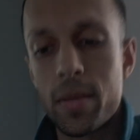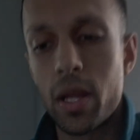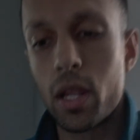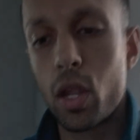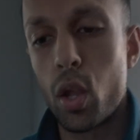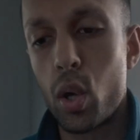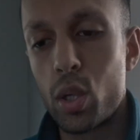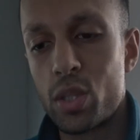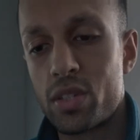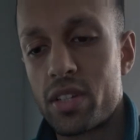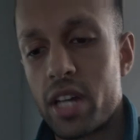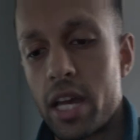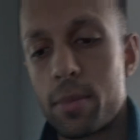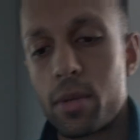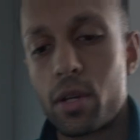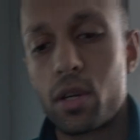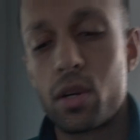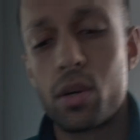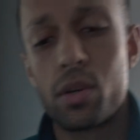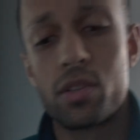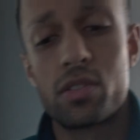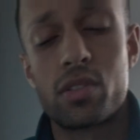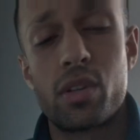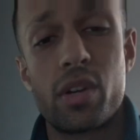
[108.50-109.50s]
a long time ago.
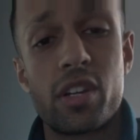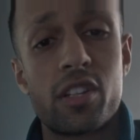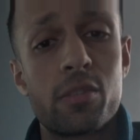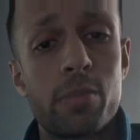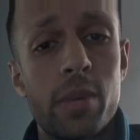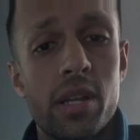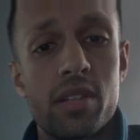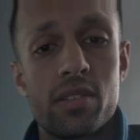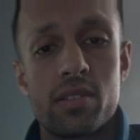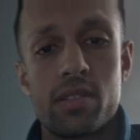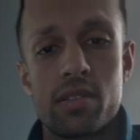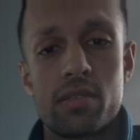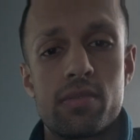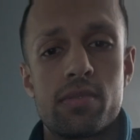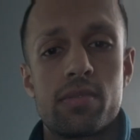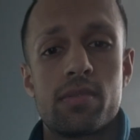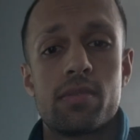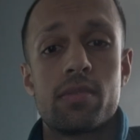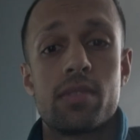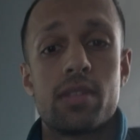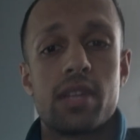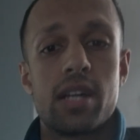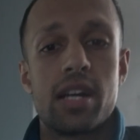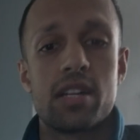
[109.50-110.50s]
It's not expensive
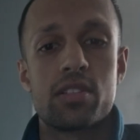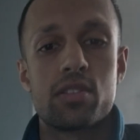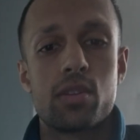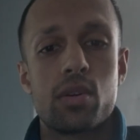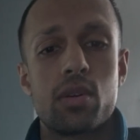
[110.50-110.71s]
at